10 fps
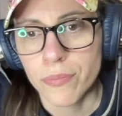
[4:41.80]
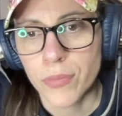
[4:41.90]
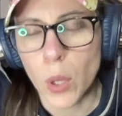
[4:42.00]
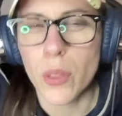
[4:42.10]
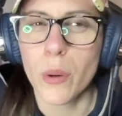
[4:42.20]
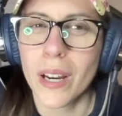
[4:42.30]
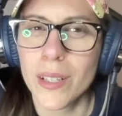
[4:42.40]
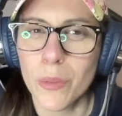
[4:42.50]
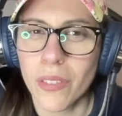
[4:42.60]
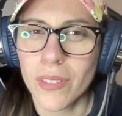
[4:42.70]
although I
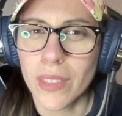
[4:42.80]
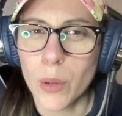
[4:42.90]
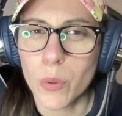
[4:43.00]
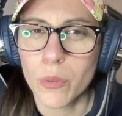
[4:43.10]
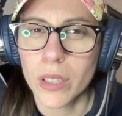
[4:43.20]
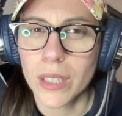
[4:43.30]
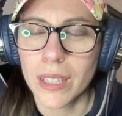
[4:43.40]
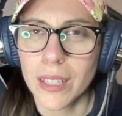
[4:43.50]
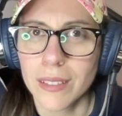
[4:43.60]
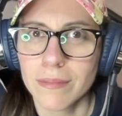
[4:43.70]
don't think they were
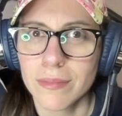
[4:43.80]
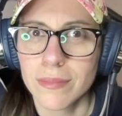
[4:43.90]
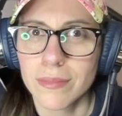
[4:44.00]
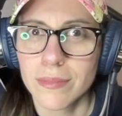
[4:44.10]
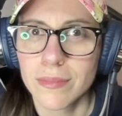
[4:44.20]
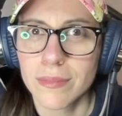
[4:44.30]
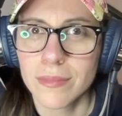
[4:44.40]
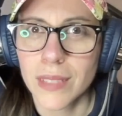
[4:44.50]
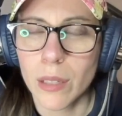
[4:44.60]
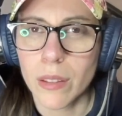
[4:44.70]
really,
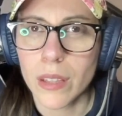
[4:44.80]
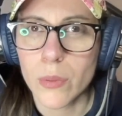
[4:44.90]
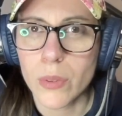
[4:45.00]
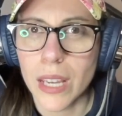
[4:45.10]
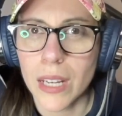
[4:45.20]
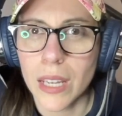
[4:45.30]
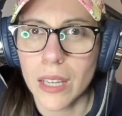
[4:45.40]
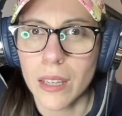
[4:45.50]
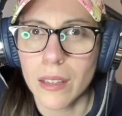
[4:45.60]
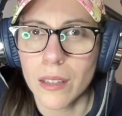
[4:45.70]
I don't think there was
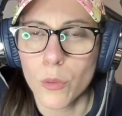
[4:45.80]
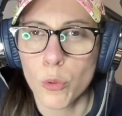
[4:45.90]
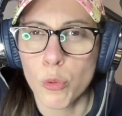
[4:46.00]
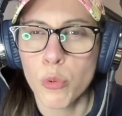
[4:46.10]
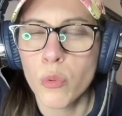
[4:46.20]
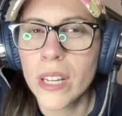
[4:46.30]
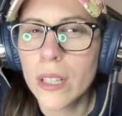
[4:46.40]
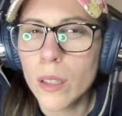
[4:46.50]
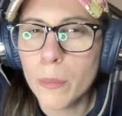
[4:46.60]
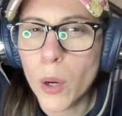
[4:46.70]
any
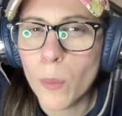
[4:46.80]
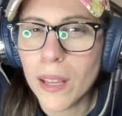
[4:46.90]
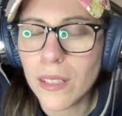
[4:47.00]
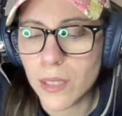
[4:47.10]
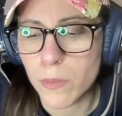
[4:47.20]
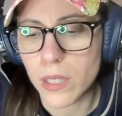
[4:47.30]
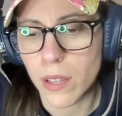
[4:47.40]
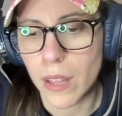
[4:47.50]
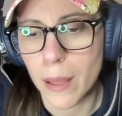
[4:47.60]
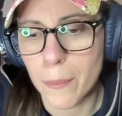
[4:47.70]
real momentum to
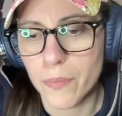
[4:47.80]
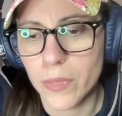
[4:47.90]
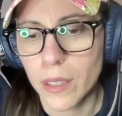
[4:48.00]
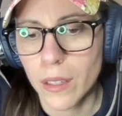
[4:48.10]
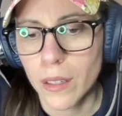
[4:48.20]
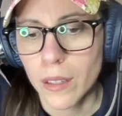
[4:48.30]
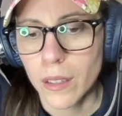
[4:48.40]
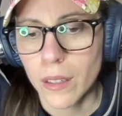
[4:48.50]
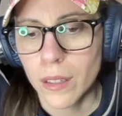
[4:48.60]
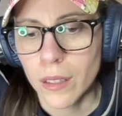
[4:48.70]
them
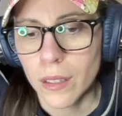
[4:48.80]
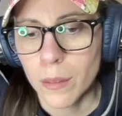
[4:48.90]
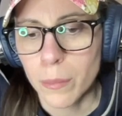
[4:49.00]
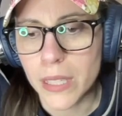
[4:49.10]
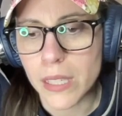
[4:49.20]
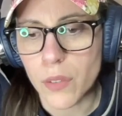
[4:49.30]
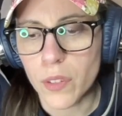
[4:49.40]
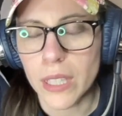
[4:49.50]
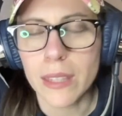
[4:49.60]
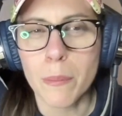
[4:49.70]
because I
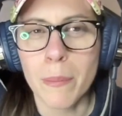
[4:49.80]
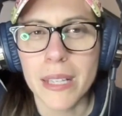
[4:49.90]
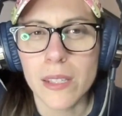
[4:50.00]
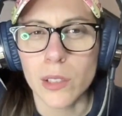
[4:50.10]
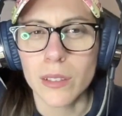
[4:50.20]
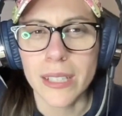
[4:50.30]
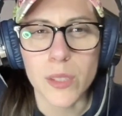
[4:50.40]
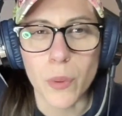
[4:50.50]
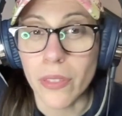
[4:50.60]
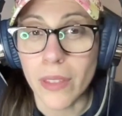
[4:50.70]
feel like the Mets are linked
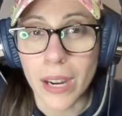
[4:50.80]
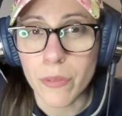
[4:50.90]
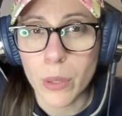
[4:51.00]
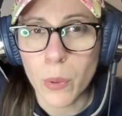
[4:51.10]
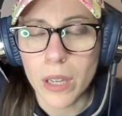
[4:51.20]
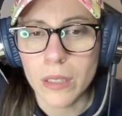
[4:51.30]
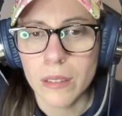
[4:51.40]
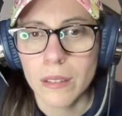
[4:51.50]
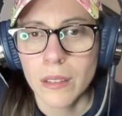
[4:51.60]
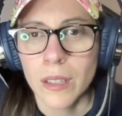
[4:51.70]
with
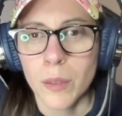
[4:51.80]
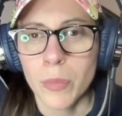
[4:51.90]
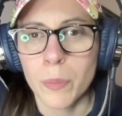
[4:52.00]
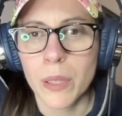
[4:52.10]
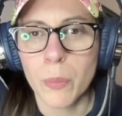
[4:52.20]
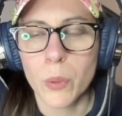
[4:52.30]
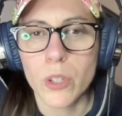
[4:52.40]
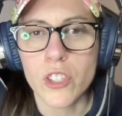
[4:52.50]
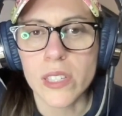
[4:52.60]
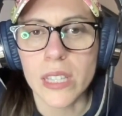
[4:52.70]
everyone. But people were
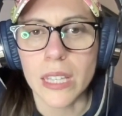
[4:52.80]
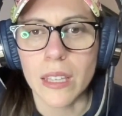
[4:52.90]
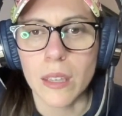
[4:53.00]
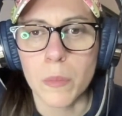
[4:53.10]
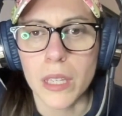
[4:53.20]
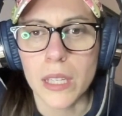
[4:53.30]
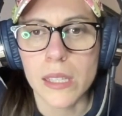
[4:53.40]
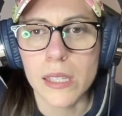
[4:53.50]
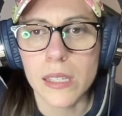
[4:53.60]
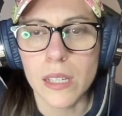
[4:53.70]
just thinking
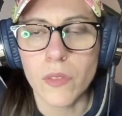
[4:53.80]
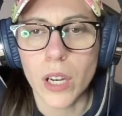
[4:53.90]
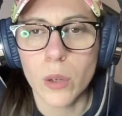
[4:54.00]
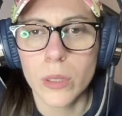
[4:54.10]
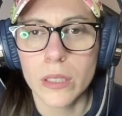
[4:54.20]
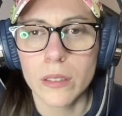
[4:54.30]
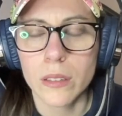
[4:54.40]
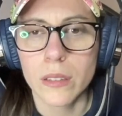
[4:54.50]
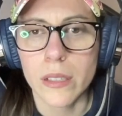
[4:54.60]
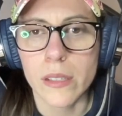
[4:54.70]
because Steve
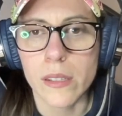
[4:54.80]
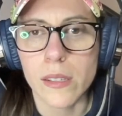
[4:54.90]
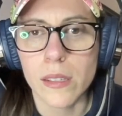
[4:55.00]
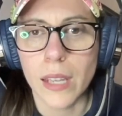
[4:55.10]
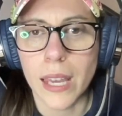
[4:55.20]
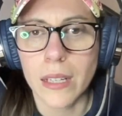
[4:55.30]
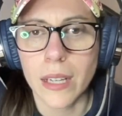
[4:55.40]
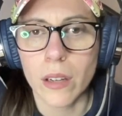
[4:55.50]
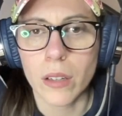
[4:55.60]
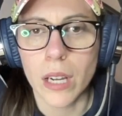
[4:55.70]
Cohen is handing
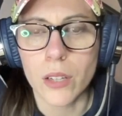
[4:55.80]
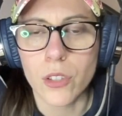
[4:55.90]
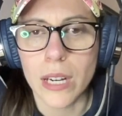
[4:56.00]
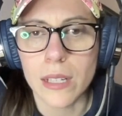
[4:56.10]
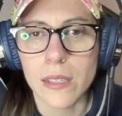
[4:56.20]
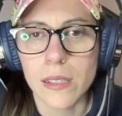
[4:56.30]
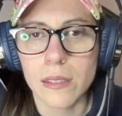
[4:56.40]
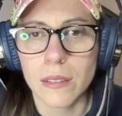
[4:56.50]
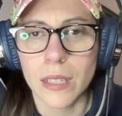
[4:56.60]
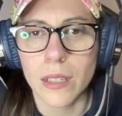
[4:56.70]
out contracts
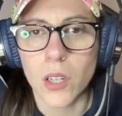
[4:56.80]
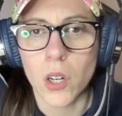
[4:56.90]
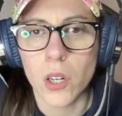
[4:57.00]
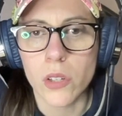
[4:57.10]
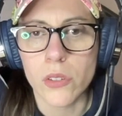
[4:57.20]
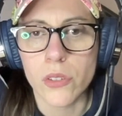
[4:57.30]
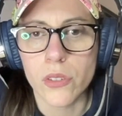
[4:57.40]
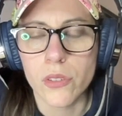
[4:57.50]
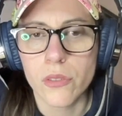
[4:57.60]
like cars,